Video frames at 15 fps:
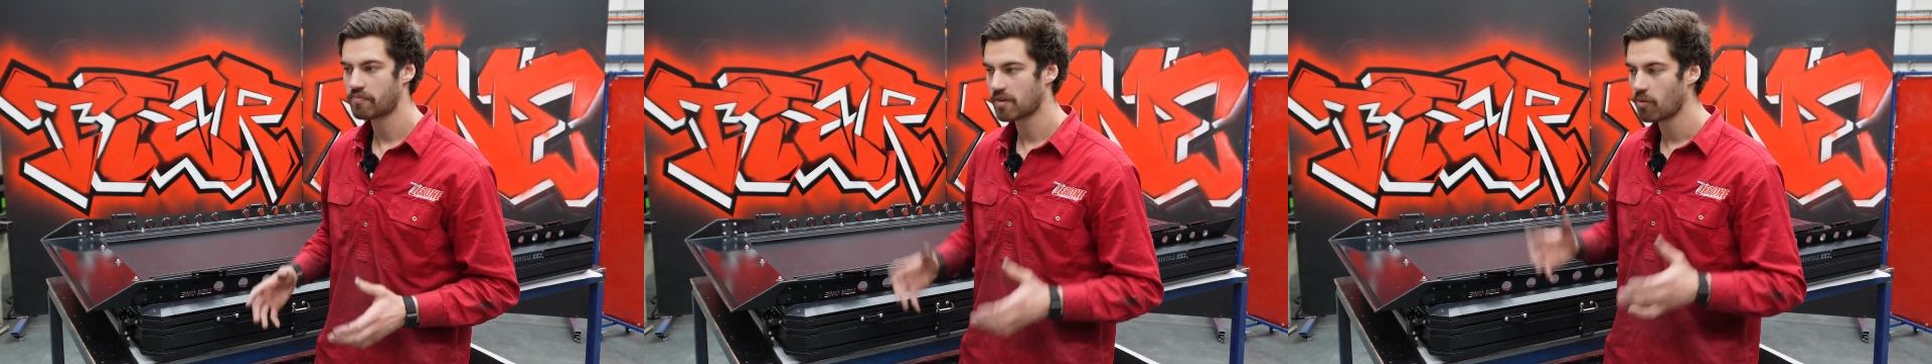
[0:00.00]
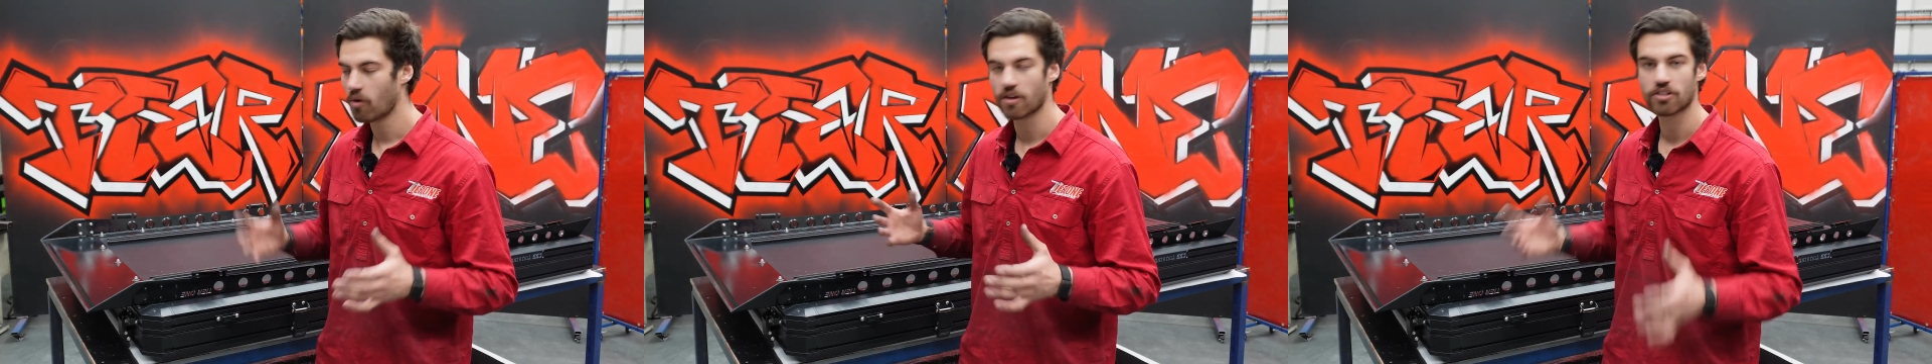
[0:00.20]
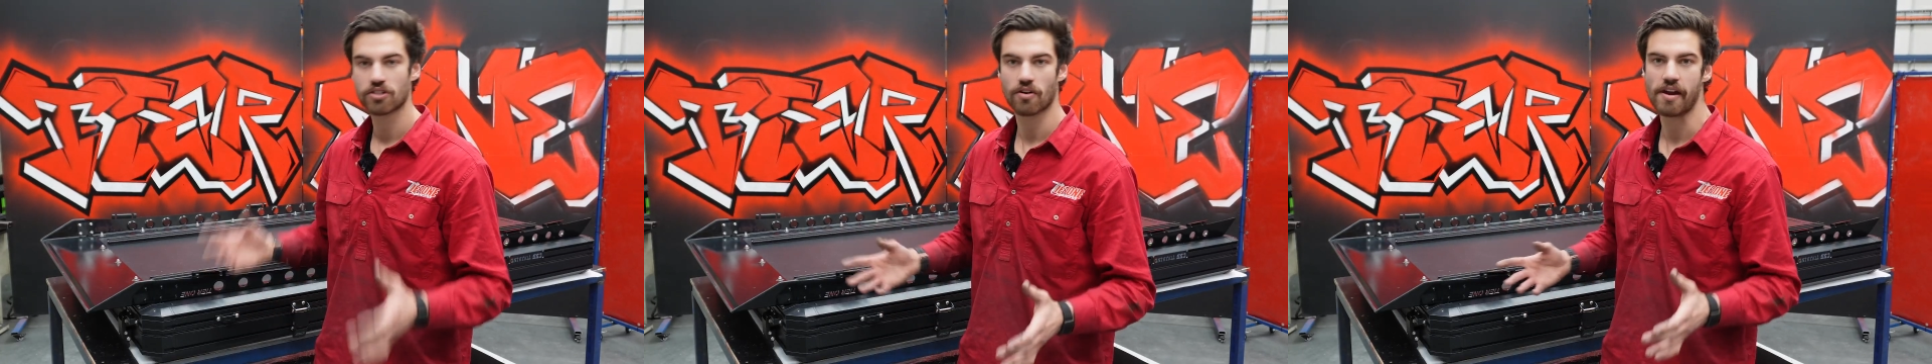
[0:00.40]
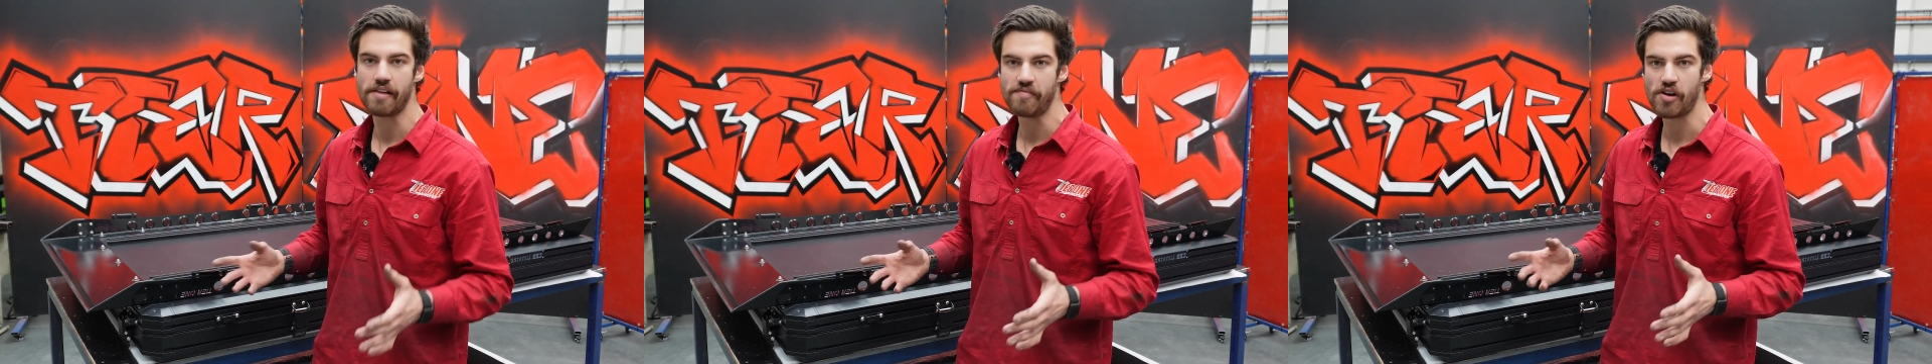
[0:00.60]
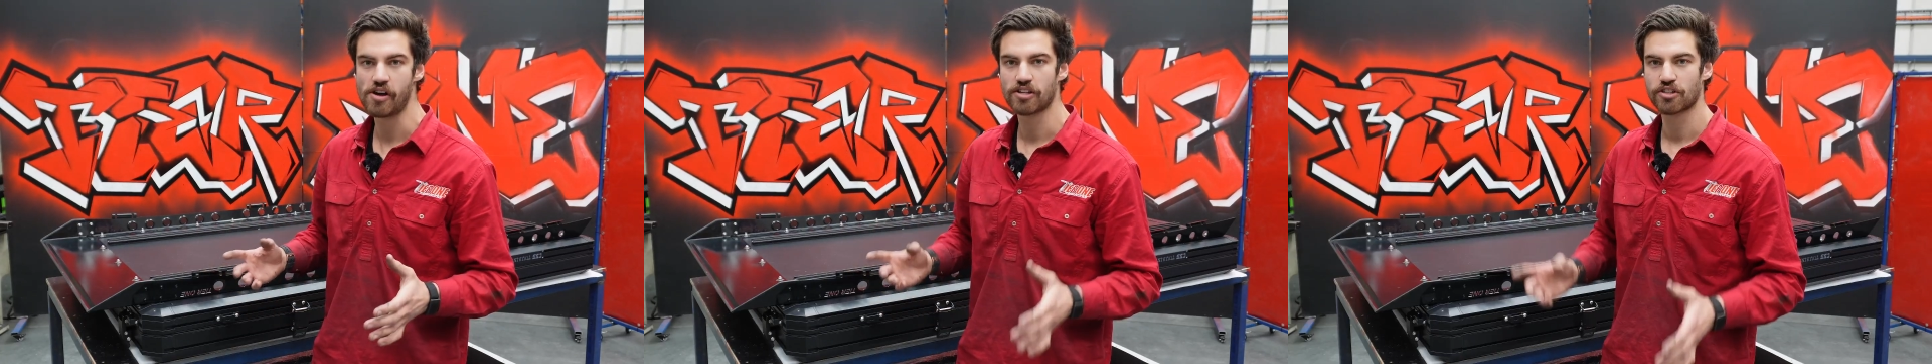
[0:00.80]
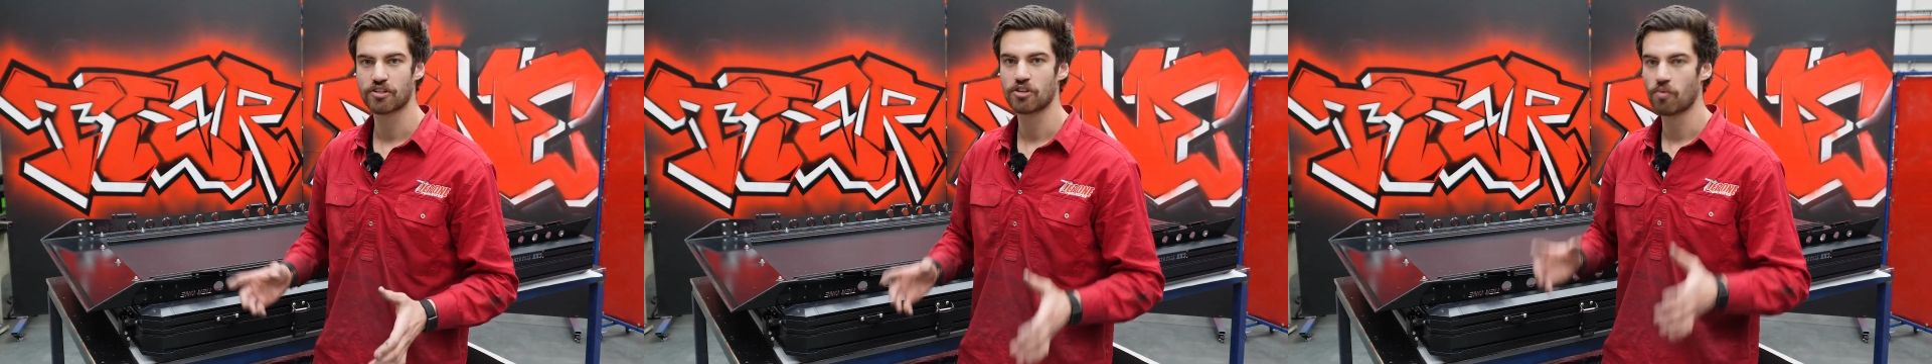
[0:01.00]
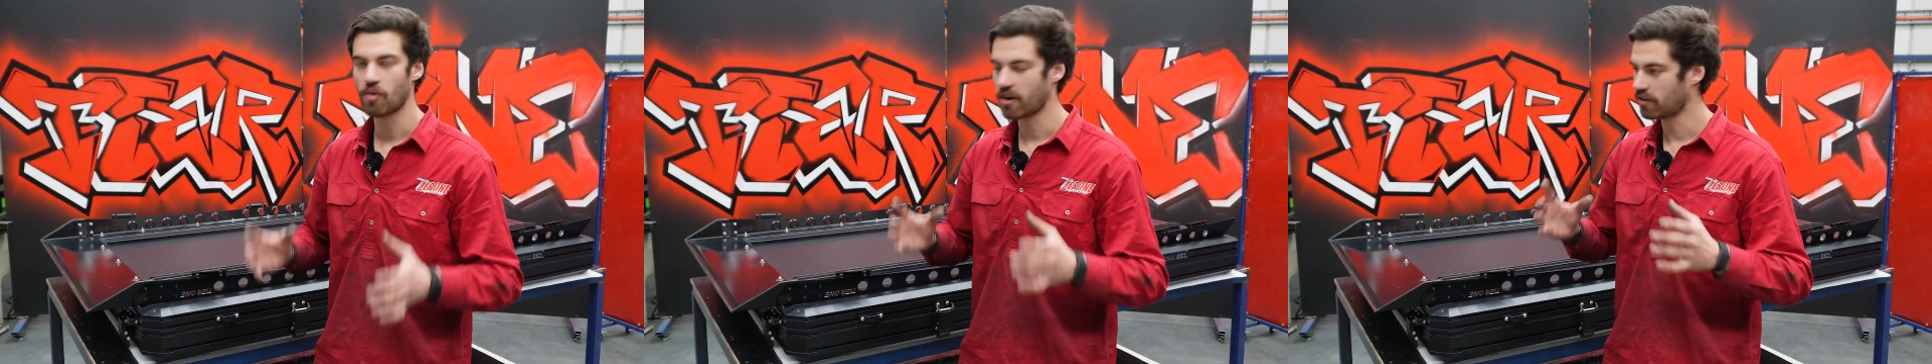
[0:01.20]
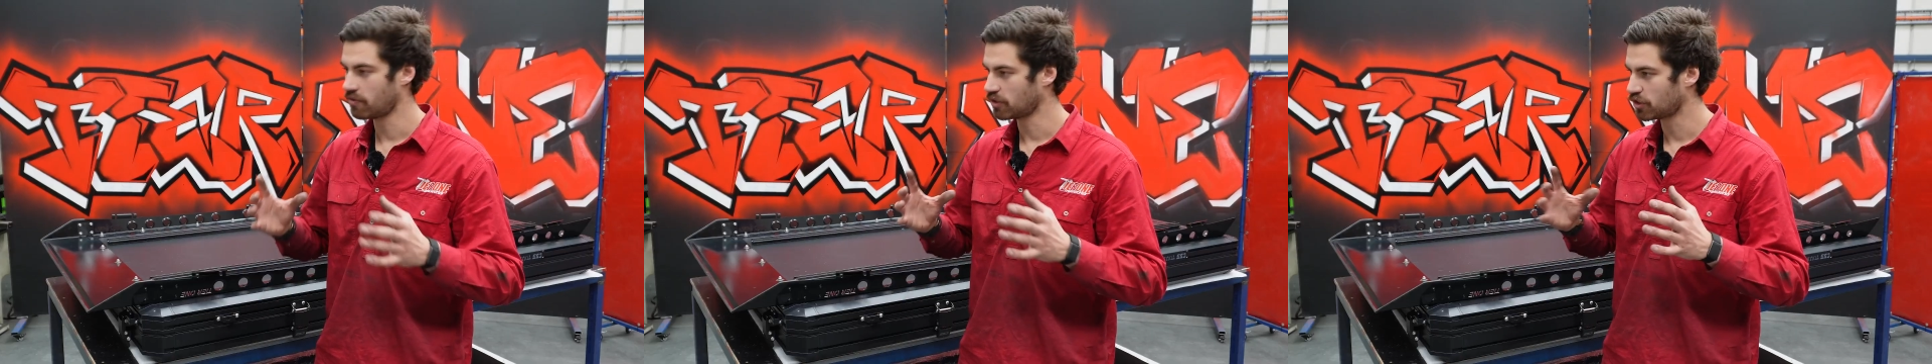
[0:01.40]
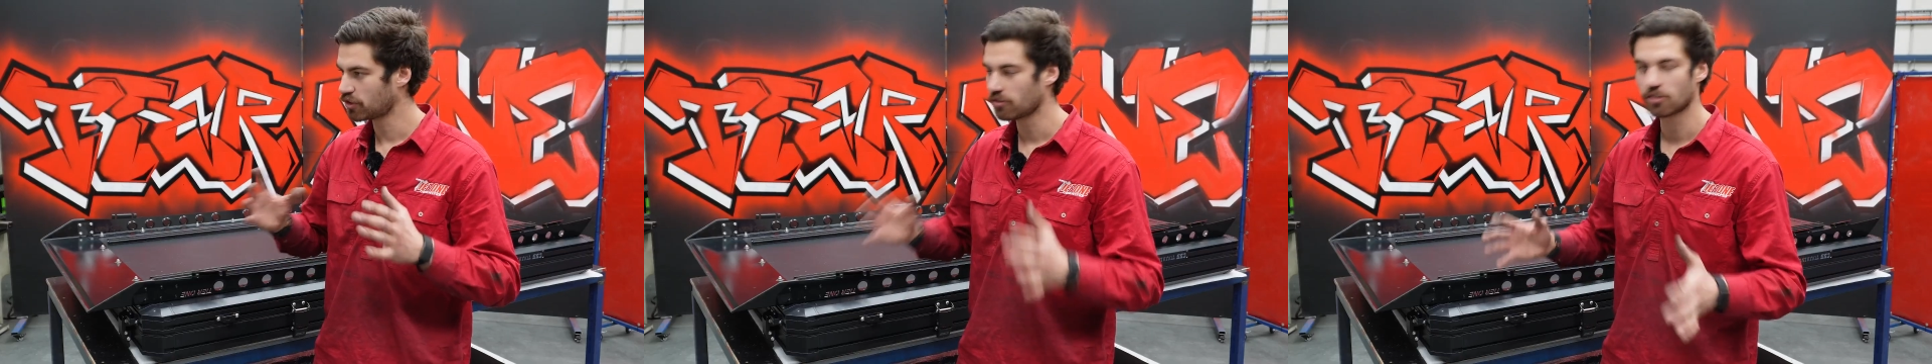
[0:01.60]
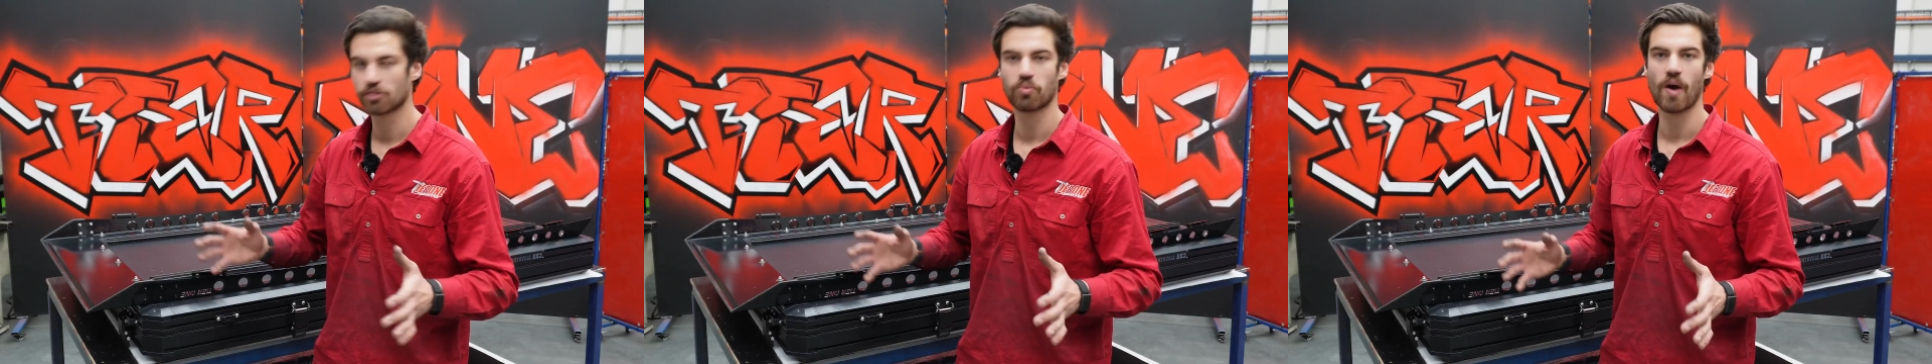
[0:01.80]
the more extreme version, you want to
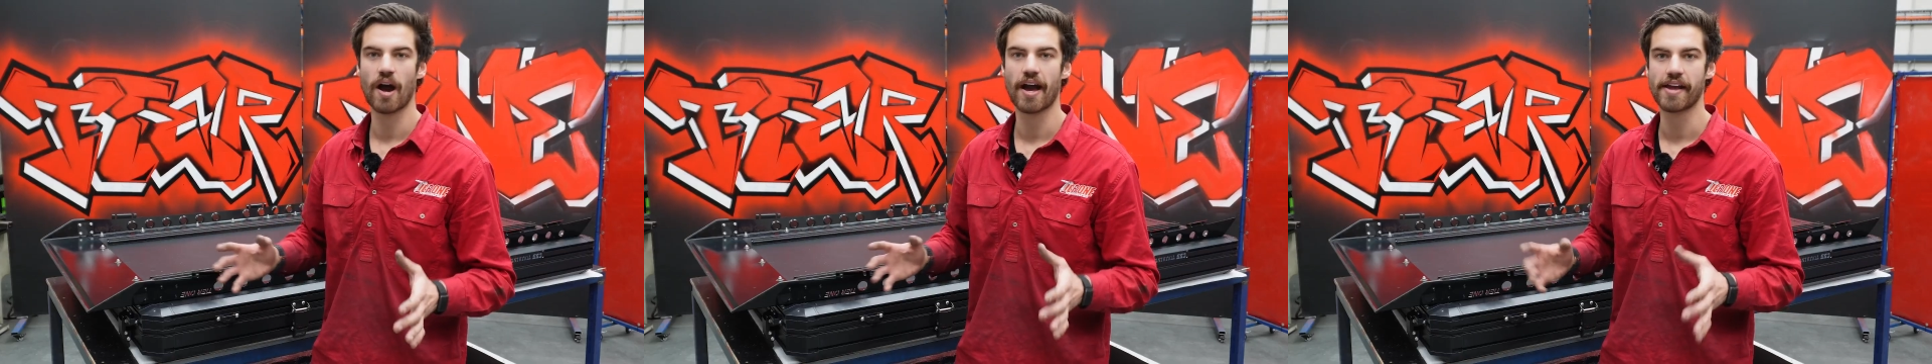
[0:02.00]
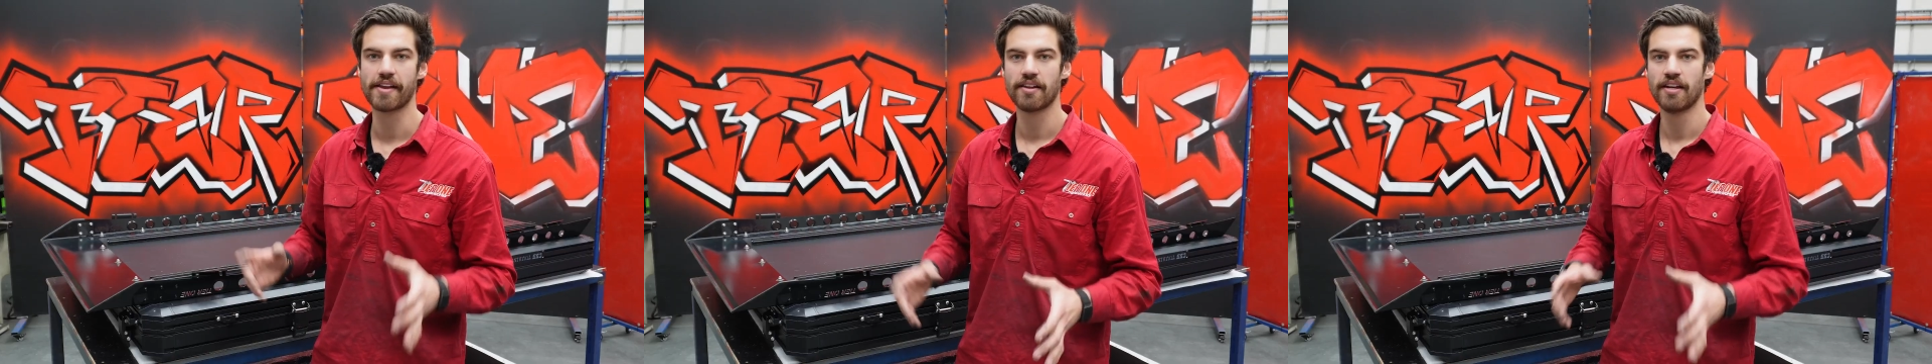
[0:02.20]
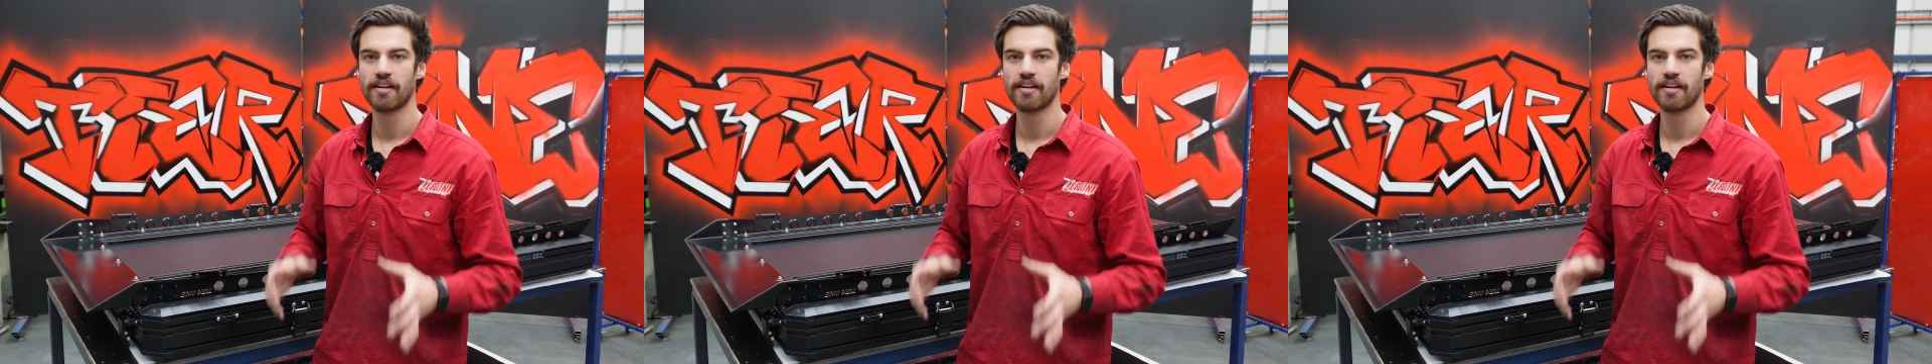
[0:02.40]
reduce weight,